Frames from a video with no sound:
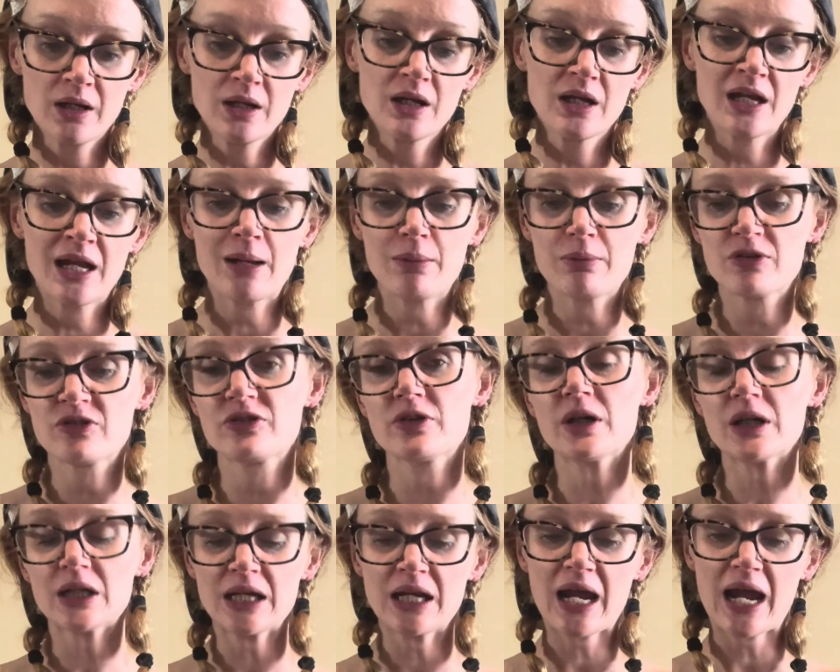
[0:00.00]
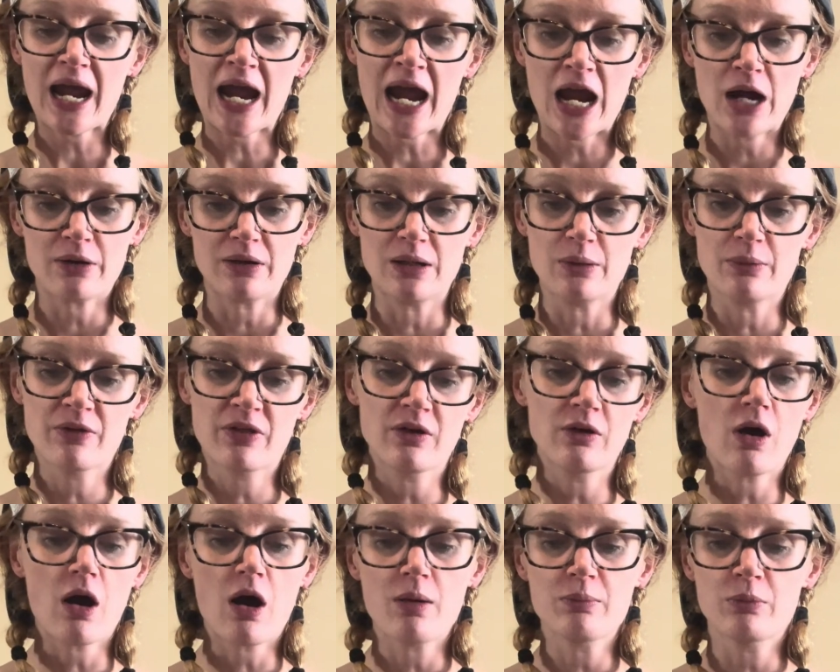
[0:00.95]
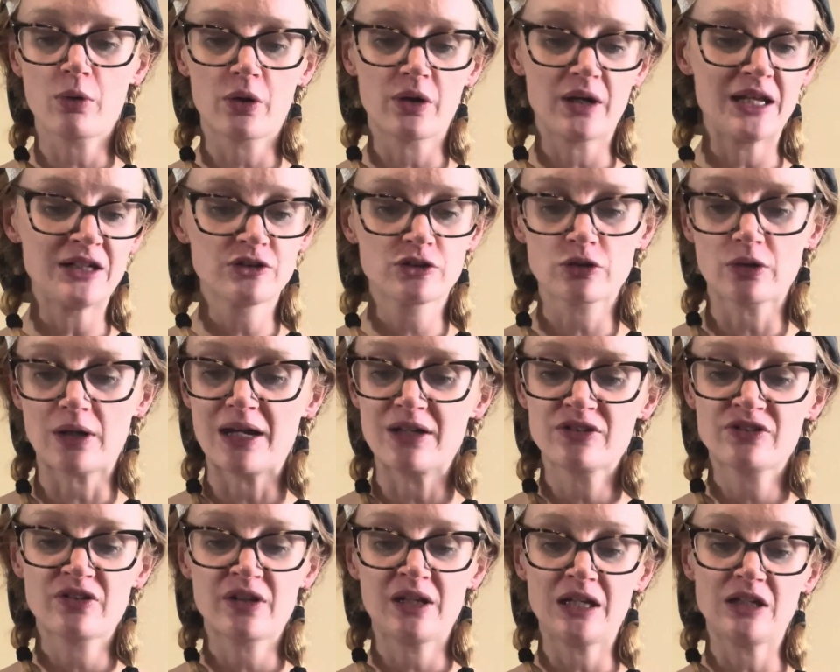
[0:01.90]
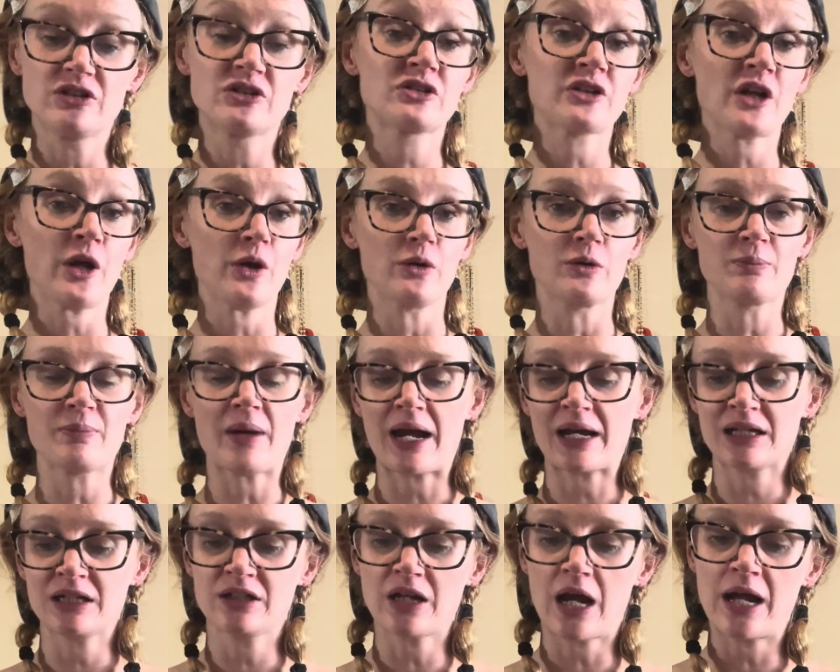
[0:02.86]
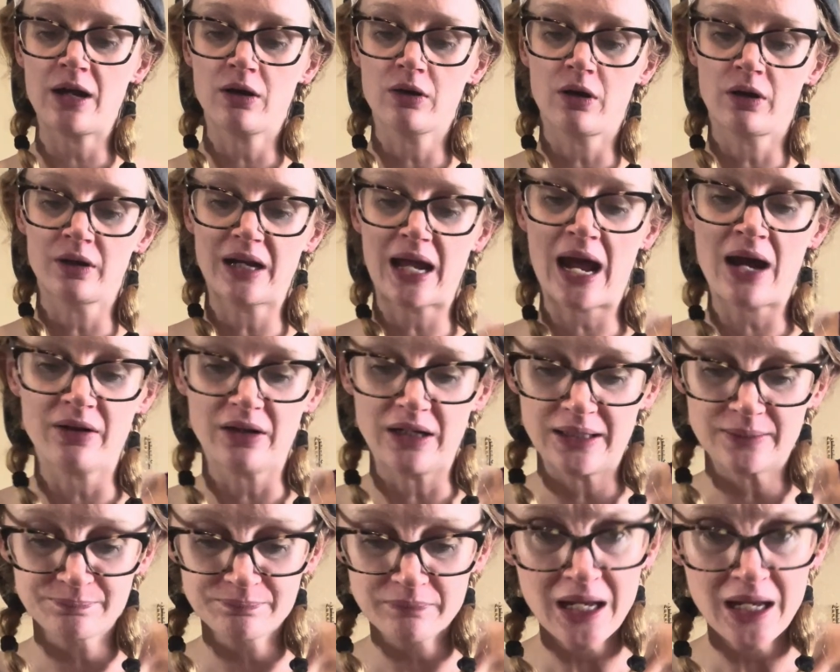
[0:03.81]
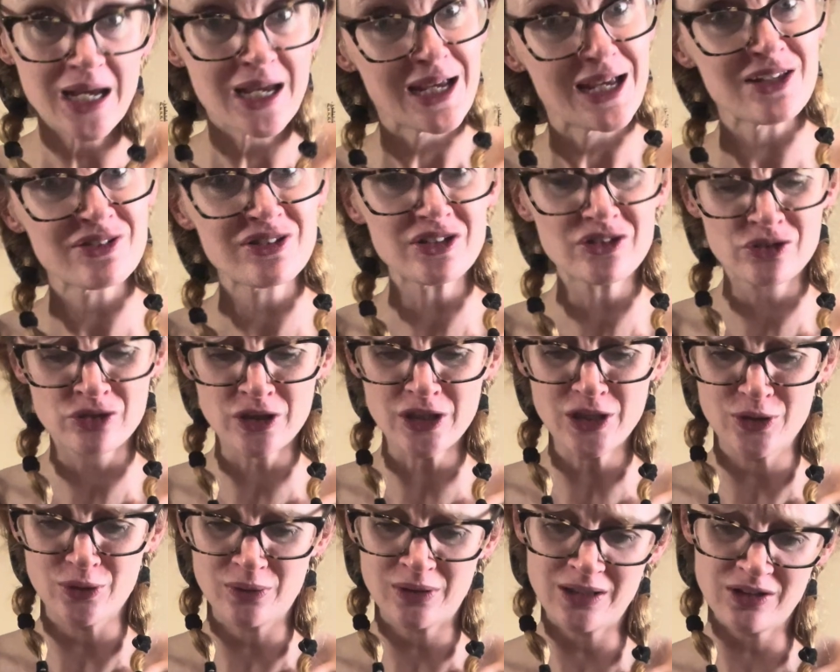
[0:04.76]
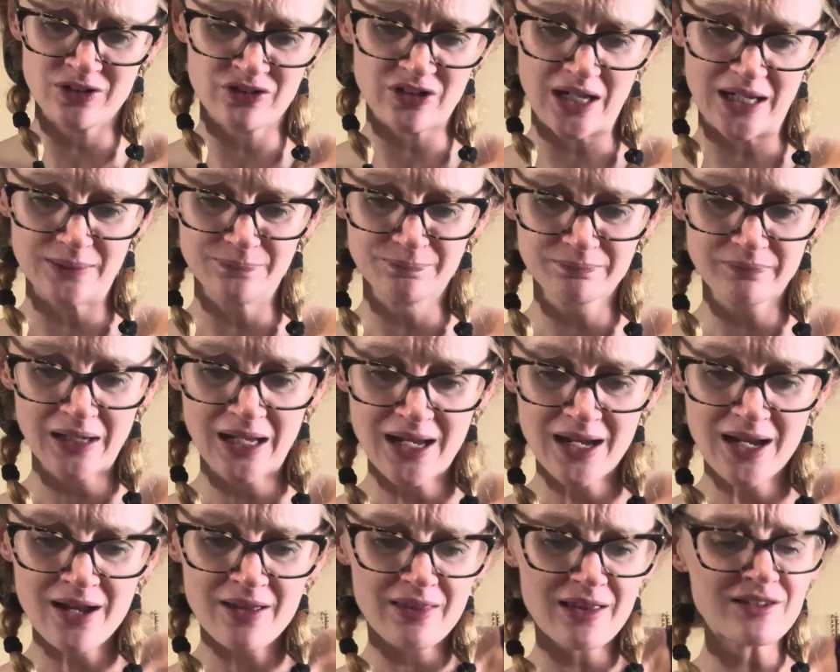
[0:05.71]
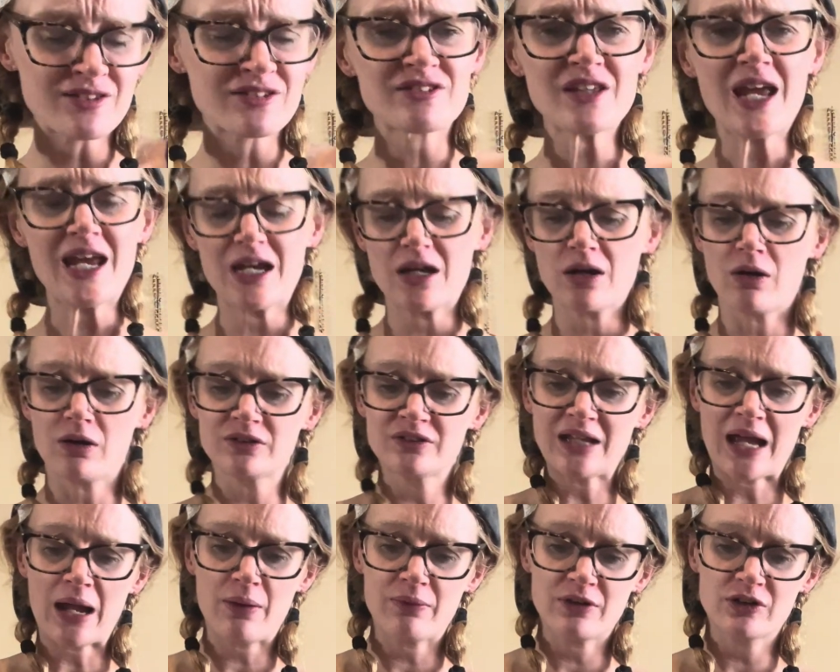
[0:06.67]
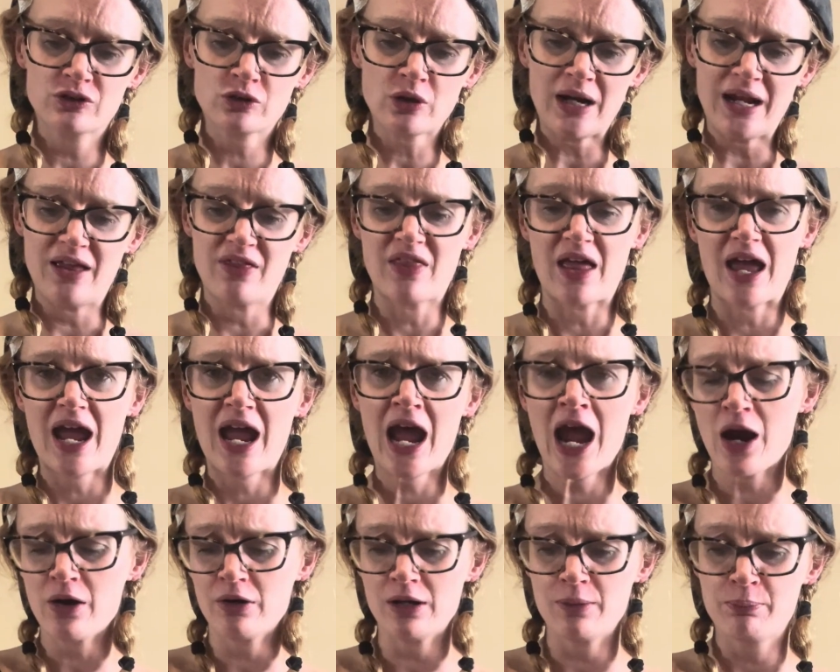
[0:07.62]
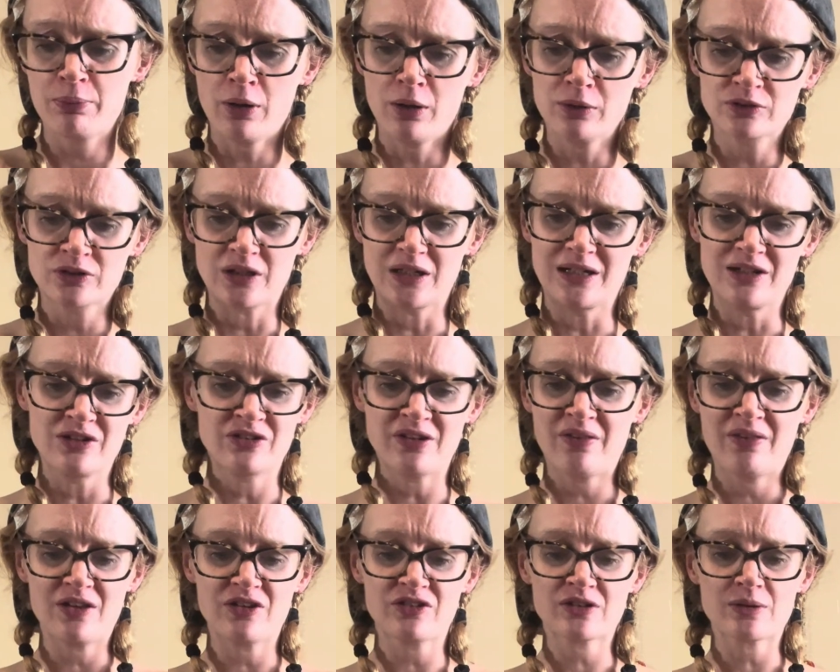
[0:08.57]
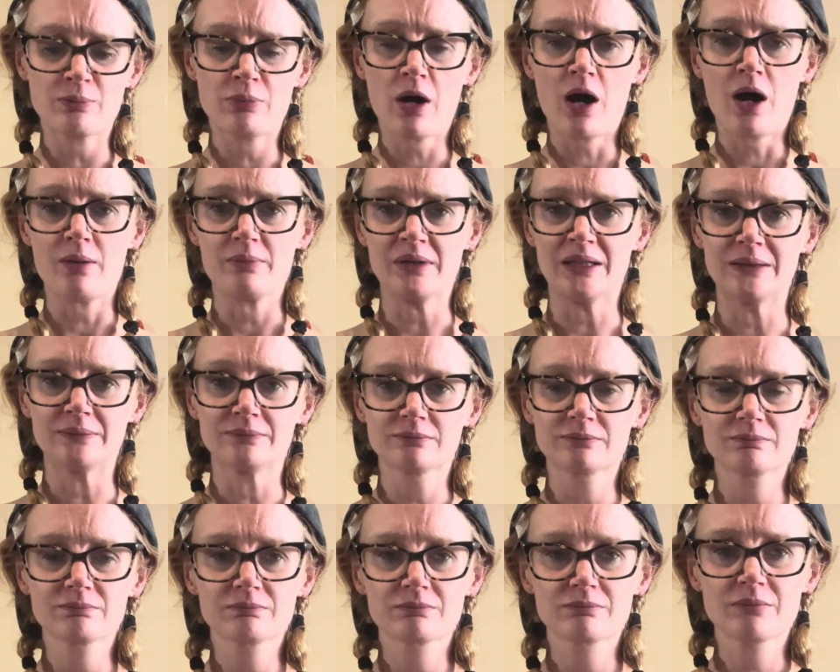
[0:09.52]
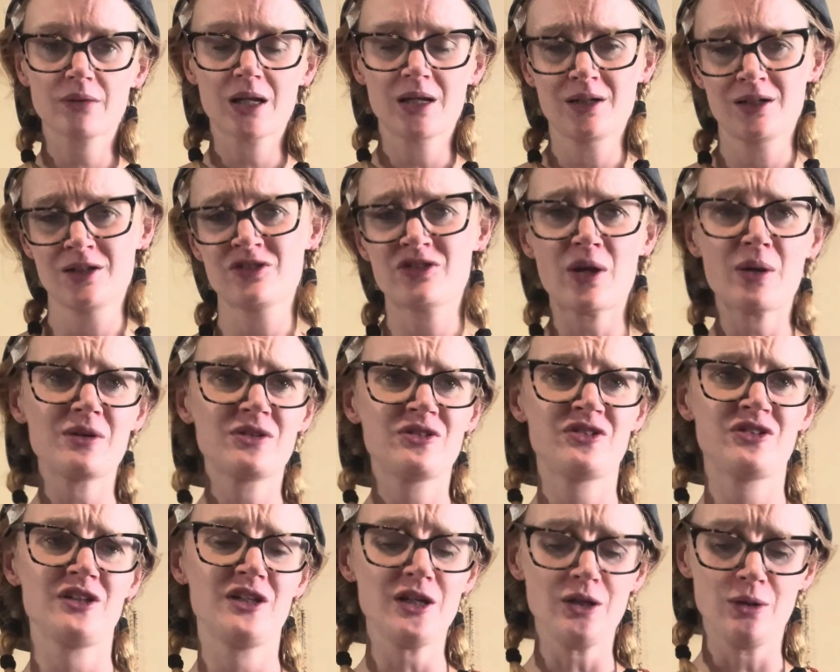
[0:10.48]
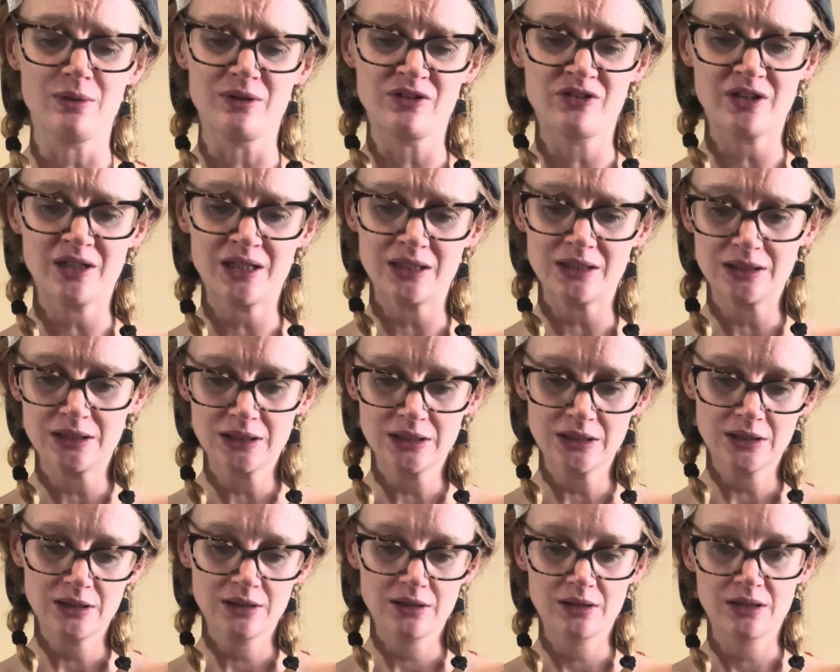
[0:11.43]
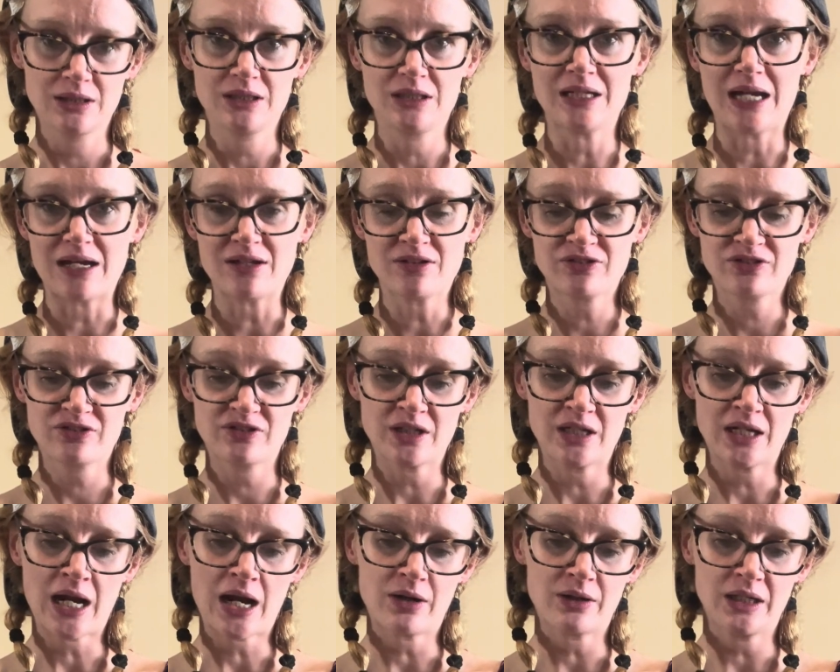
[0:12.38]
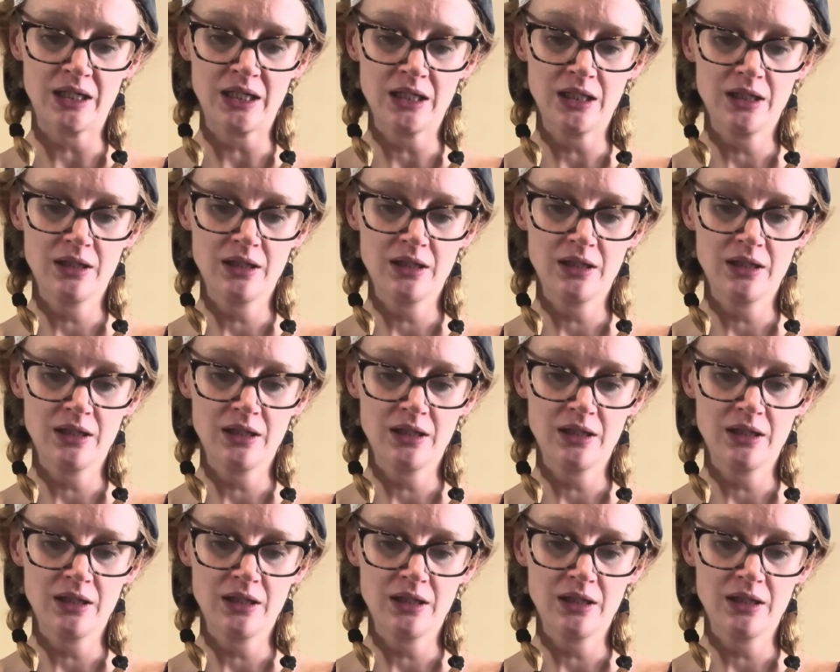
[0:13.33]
He was looking at Harry with a lot more interest than he'd shown back in Diagon Alley. Is it true, he said. They're saying all down the train that Harry Potter is in this compartment. So it's you, is it? Yes, said Harry.